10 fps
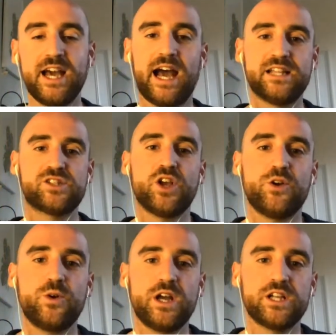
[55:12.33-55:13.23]
And
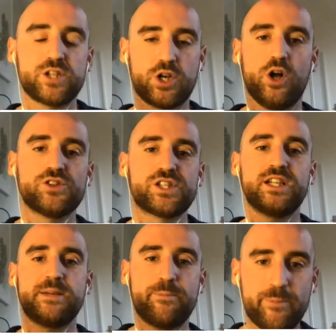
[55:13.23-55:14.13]
so to
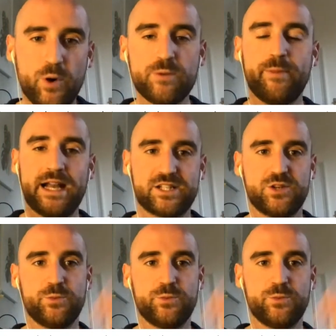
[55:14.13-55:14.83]
constantly point back to,